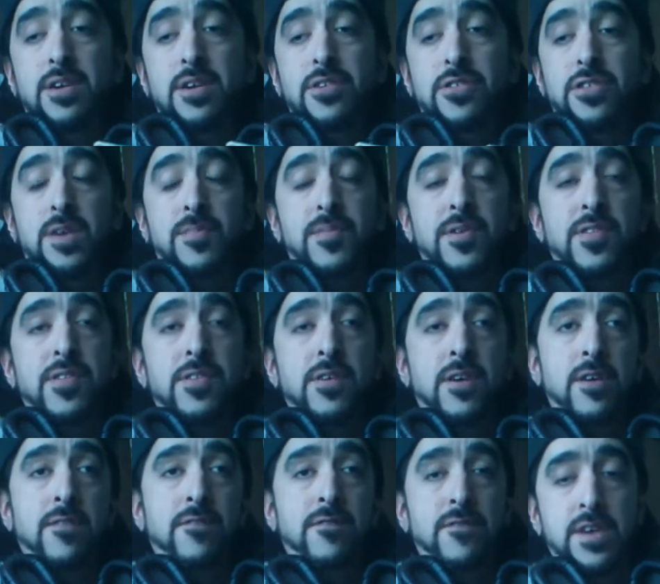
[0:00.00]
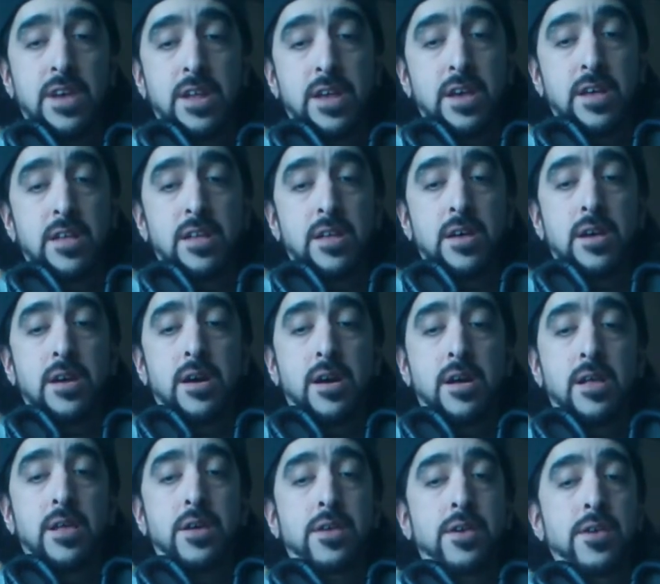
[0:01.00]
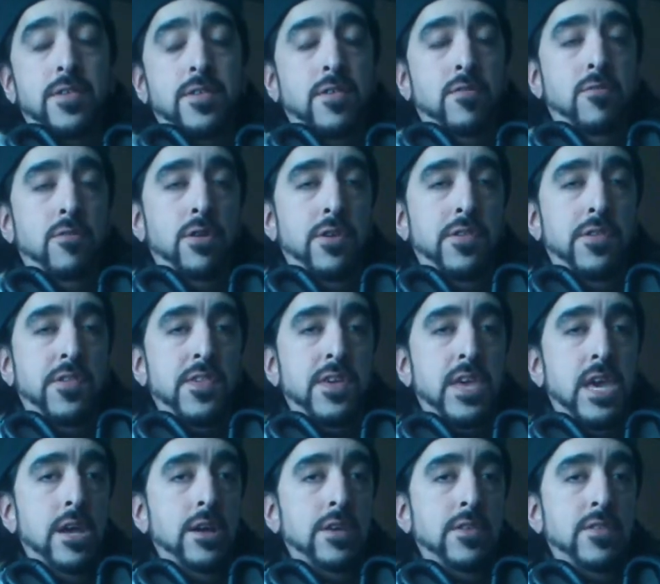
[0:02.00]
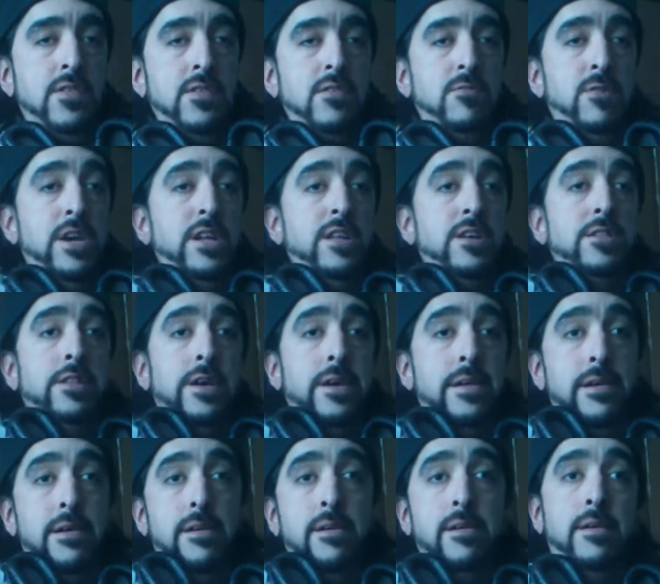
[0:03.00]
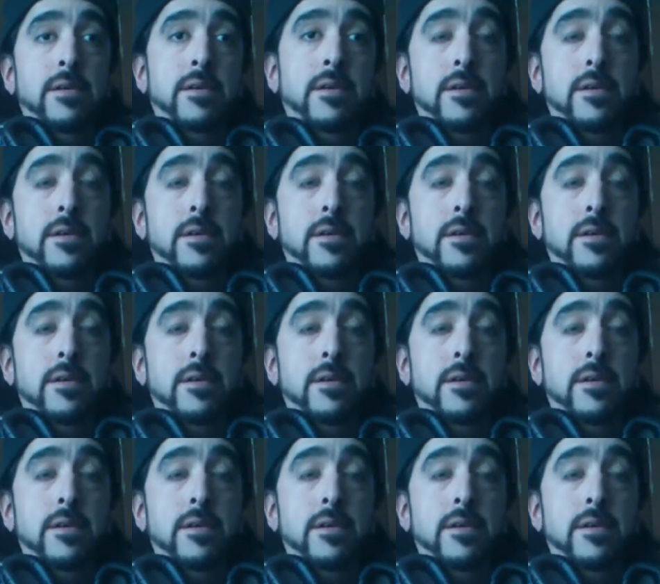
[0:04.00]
cheapy stuff, and all it is really screen cleaner.